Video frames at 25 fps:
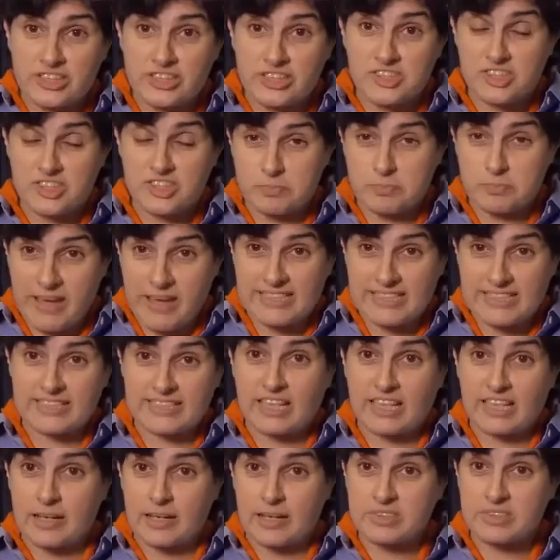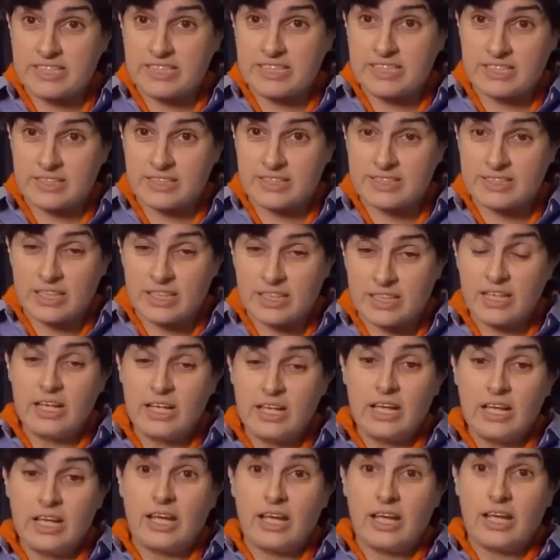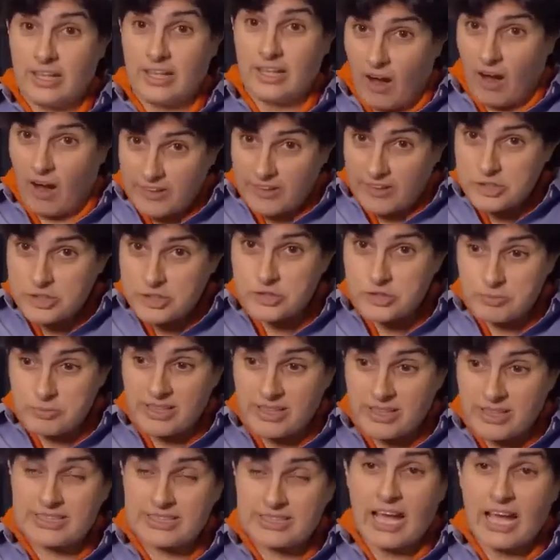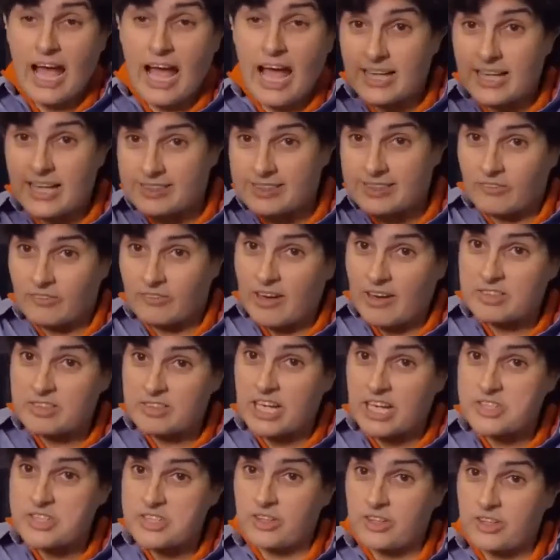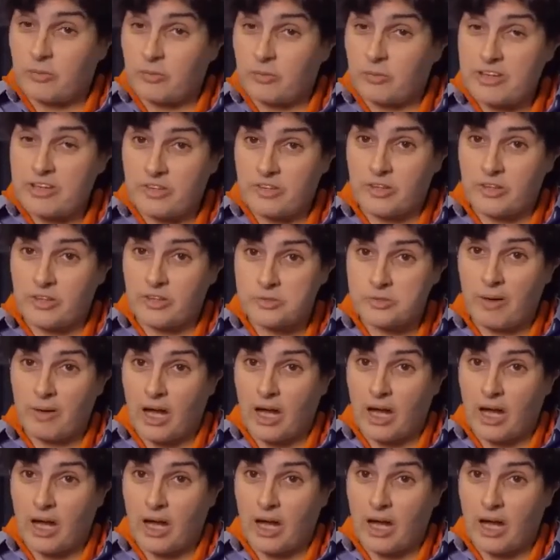in the space time distance in our instruments as the gravitational wave goes